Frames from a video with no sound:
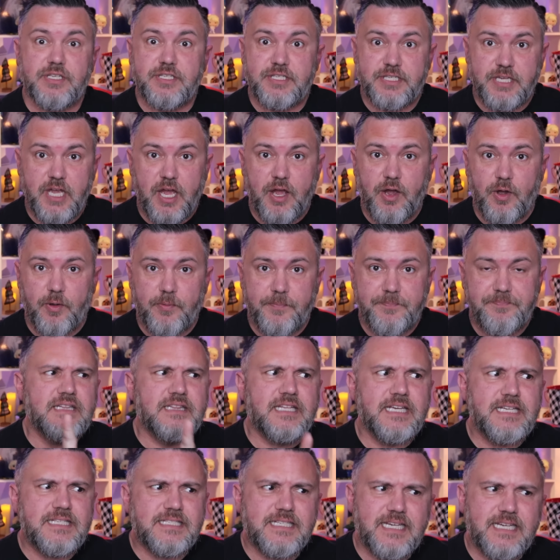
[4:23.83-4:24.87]
So
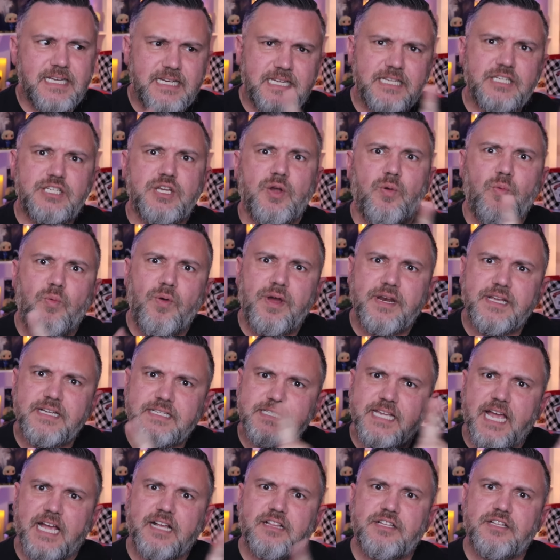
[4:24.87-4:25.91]
let's get into what
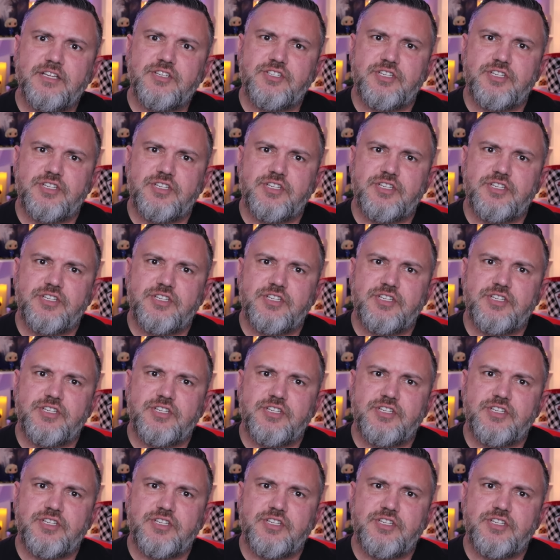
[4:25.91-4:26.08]
exactly